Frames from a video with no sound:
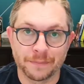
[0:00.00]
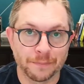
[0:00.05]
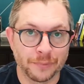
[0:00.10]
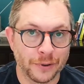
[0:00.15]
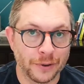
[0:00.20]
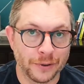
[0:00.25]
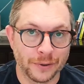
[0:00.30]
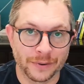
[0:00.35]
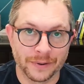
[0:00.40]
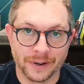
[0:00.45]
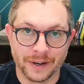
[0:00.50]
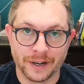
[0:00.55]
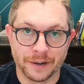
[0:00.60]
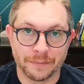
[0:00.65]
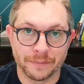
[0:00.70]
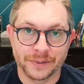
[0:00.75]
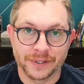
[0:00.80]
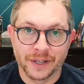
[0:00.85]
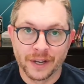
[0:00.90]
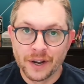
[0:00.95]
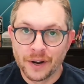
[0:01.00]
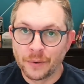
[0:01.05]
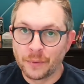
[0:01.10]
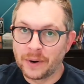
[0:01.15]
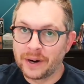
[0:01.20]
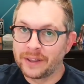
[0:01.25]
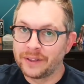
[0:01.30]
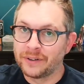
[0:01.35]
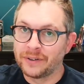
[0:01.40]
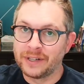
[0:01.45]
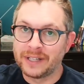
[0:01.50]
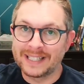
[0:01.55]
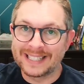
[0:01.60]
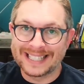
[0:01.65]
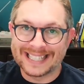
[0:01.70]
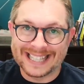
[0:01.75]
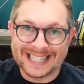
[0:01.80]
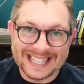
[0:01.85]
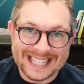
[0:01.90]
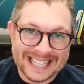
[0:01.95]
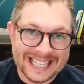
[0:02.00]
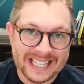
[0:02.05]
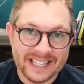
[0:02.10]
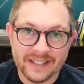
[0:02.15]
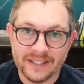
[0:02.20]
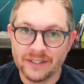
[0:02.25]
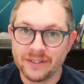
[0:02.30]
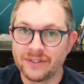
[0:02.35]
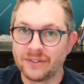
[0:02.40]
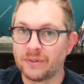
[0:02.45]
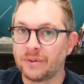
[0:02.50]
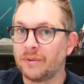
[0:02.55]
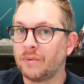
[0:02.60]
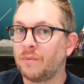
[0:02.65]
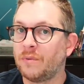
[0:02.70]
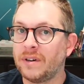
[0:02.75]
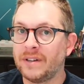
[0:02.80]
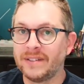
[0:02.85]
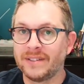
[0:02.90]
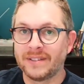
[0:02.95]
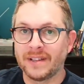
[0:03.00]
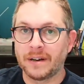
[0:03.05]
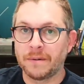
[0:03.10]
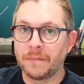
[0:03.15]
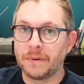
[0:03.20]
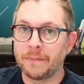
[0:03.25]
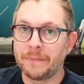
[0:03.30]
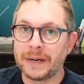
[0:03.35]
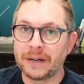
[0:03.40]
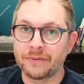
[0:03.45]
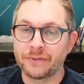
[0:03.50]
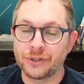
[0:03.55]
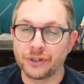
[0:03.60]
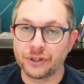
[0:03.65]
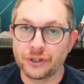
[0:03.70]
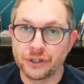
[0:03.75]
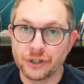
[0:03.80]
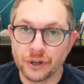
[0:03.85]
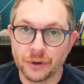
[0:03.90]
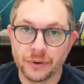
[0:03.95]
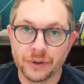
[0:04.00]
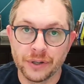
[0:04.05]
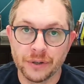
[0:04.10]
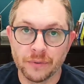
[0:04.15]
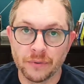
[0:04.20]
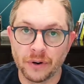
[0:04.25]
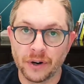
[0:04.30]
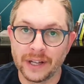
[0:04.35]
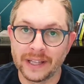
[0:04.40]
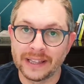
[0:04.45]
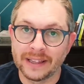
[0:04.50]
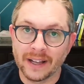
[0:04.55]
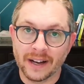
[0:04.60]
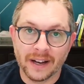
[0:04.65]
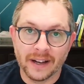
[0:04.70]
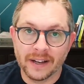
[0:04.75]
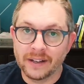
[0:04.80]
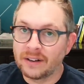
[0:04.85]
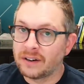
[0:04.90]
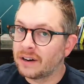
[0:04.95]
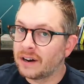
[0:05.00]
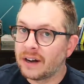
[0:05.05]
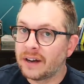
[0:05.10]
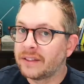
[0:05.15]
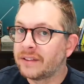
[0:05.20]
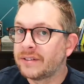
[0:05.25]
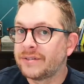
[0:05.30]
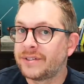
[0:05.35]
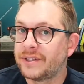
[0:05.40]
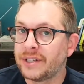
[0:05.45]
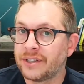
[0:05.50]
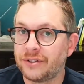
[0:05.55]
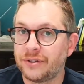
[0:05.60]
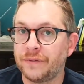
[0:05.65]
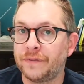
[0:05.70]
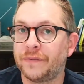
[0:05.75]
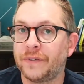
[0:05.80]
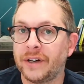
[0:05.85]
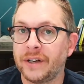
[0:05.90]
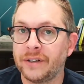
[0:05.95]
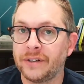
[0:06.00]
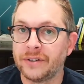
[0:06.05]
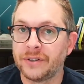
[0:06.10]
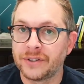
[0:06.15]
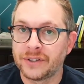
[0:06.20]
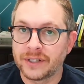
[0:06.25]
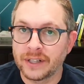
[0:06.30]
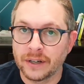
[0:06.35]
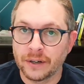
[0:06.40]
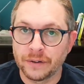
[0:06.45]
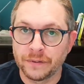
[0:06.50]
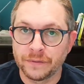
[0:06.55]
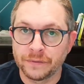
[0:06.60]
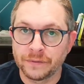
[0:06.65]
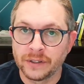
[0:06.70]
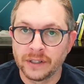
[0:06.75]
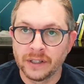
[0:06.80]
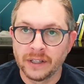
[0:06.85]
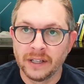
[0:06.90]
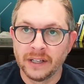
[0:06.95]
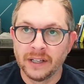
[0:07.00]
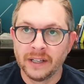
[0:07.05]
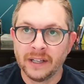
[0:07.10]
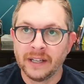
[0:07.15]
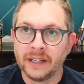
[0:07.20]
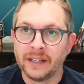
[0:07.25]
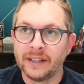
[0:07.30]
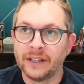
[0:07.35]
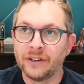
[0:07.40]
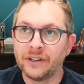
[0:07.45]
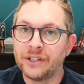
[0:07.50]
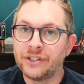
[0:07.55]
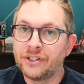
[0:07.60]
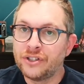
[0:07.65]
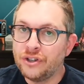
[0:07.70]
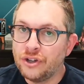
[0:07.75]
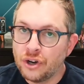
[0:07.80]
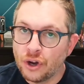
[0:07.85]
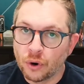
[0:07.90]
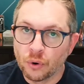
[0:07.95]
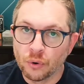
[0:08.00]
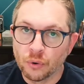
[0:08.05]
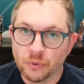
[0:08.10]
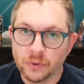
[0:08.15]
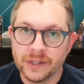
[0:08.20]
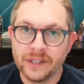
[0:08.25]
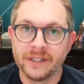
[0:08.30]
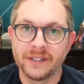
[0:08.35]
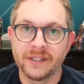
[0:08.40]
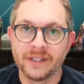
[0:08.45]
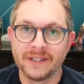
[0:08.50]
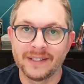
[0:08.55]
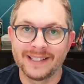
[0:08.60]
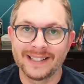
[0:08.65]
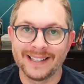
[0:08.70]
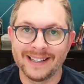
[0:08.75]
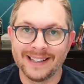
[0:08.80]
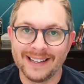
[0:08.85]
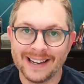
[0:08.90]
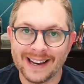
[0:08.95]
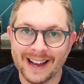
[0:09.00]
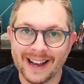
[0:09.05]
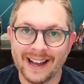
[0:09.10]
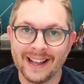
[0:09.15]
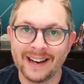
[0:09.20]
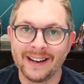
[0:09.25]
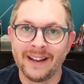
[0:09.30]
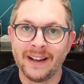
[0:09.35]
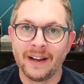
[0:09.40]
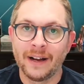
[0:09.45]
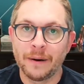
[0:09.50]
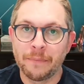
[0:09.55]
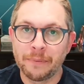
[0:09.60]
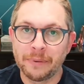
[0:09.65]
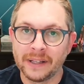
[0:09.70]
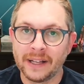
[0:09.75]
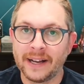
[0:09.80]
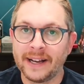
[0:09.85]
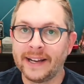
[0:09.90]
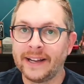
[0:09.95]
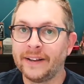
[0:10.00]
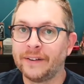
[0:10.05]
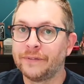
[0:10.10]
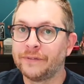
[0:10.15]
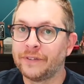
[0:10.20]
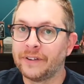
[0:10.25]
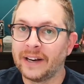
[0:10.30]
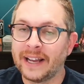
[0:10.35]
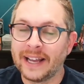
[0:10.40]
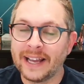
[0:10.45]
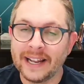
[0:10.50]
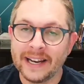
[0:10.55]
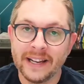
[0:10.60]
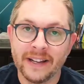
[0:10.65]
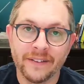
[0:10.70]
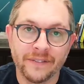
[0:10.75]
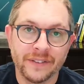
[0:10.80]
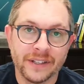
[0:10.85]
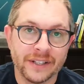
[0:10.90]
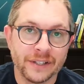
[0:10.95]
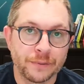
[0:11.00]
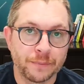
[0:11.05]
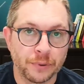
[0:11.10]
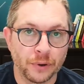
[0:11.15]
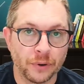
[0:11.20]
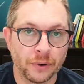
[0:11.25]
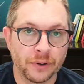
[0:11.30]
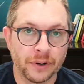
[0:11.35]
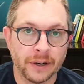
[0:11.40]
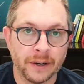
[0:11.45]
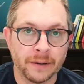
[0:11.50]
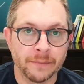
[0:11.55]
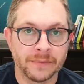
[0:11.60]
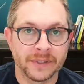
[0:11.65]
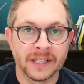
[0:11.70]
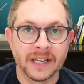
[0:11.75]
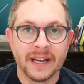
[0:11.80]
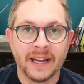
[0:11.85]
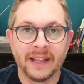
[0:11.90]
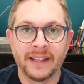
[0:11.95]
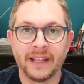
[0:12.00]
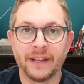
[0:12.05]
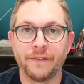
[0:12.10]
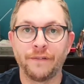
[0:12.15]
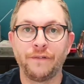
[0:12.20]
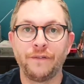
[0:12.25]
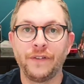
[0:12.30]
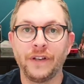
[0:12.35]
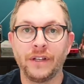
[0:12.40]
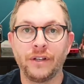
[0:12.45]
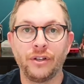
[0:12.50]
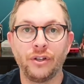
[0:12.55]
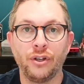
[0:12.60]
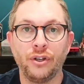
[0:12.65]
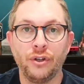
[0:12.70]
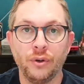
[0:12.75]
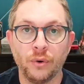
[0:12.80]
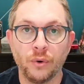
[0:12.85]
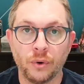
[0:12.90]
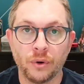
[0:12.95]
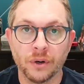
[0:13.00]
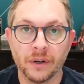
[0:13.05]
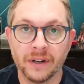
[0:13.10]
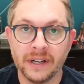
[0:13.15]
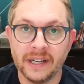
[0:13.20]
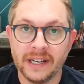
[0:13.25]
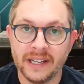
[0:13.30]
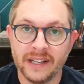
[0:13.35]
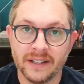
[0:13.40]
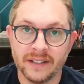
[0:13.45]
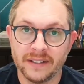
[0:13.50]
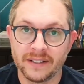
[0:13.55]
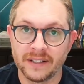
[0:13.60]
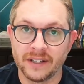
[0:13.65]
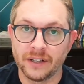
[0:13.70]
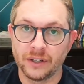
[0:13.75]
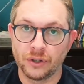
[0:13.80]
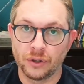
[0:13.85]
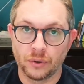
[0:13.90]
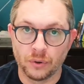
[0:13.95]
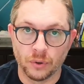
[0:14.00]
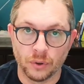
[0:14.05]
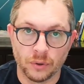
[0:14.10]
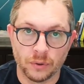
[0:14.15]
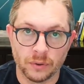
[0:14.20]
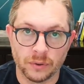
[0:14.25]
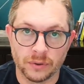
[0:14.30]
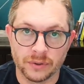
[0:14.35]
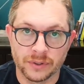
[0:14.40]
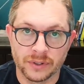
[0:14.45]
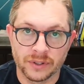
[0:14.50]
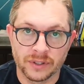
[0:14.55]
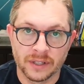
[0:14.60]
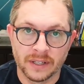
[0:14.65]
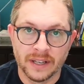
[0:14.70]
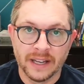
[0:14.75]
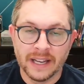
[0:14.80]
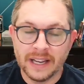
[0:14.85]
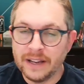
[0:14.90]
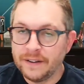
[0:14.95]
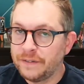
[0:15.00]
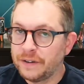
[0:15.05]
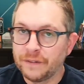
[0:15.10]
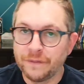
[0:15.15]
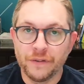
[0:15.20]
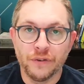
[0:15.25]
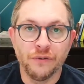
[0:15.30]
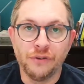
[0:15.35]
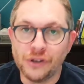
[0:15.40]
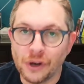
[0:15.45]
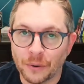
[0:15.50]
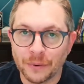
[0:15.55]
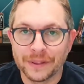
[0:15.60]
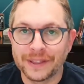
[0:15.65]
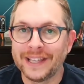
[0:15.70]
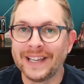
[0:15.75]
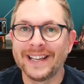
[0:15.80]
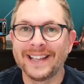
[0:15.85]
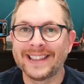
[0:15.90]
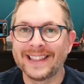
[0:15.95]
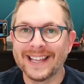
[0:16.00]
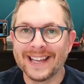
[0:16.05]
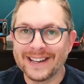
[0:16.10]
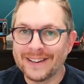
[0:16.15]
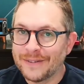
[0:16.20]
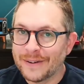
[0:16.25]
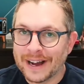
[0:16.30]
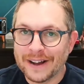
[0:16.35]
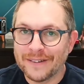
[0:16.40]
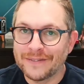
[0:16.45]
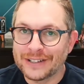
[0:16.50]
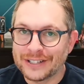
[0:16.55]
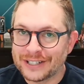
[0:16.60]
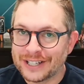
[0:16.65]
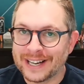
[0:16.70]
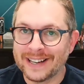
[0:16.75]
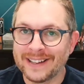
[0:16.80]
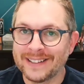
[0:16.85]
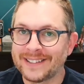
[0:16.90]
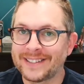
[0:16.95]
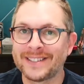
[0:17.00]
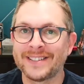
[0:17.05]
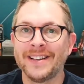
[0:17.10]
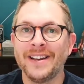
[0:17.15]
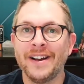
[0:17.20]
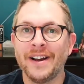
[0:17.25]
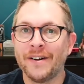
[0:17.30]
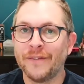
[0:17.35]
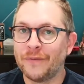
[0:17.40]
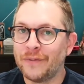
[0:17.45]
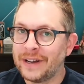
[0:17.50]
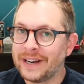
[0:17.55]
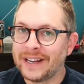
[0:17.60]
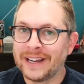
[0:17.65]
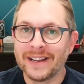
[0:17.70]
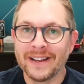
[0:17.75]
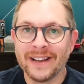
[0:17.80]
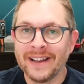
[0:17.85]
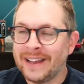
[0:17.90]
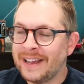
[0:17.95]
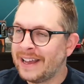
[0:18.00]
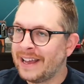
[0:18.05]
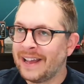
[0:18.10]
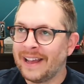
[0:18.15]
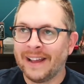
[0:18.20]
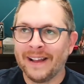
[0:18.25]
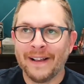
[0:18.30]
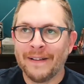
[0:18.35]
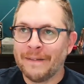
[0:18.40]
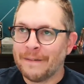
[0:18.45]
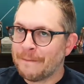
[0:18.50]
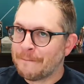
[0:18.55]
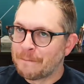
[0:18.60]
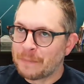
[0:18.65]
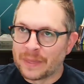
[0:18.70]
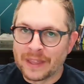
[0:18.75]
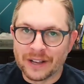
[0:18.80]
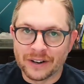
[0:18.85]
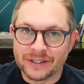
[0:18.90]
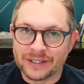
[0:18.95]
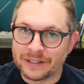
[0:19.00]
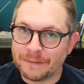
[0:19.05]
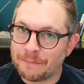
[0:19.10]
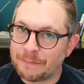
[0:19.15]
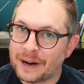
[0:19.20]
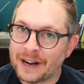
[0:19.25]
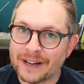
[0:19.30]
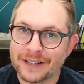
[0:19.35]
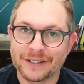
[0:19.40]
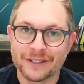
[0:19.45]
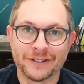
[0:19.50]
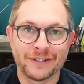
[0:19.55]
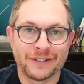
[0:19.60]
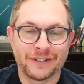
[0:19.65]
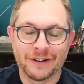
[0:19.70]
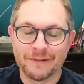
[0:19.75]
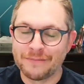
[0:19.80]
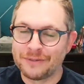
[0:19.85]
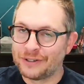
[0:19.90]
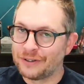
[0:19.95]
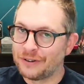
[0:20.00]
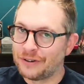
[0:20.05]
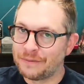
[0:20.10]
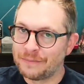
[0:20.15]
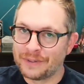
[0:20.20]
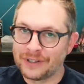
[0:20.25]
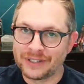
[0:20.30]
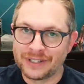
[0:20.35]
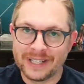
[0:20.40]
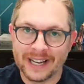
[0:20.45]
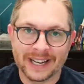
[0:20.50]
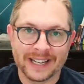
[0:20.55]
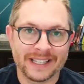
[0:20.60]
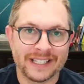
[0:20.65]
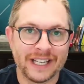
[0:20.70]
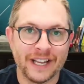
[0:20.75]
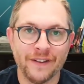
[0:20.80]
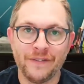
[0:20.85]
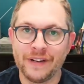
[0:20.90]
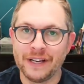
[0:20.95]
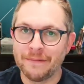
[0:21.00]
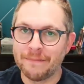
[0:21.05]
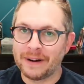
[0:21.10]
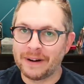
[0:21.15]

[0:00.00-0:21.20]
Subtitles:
programs, whether it's these or ones that I'm about to show you online or others that you find yourself. There is no reason to not apply for any of these programs that fit your needs and goals. Even if you don't think that you have a chance of winning, there's imposter syndrome, there's negativity